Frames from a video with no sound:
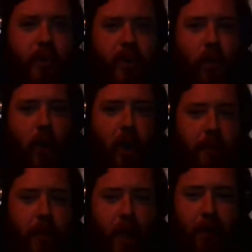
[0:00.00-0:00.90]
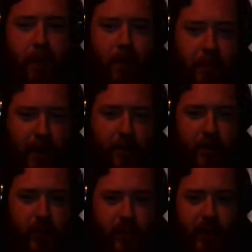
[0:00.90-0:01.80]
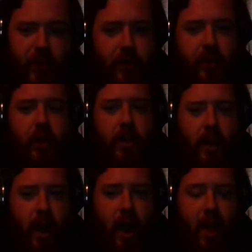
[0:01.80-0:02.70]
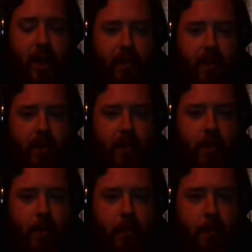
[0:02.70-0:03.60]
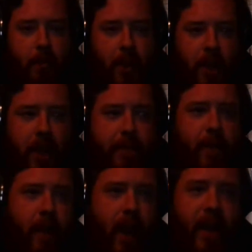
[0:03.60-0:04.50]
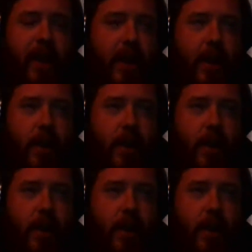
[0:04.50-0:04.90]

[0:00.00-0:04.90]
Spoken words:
Rothbard button makes no sense. I mean, even any